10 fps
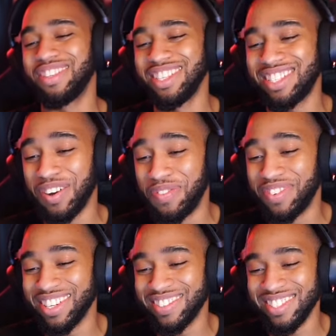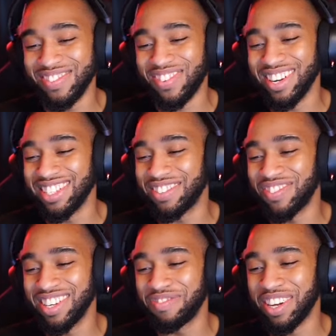This opening was surprising,
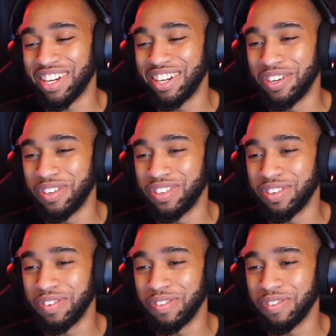man. My goat.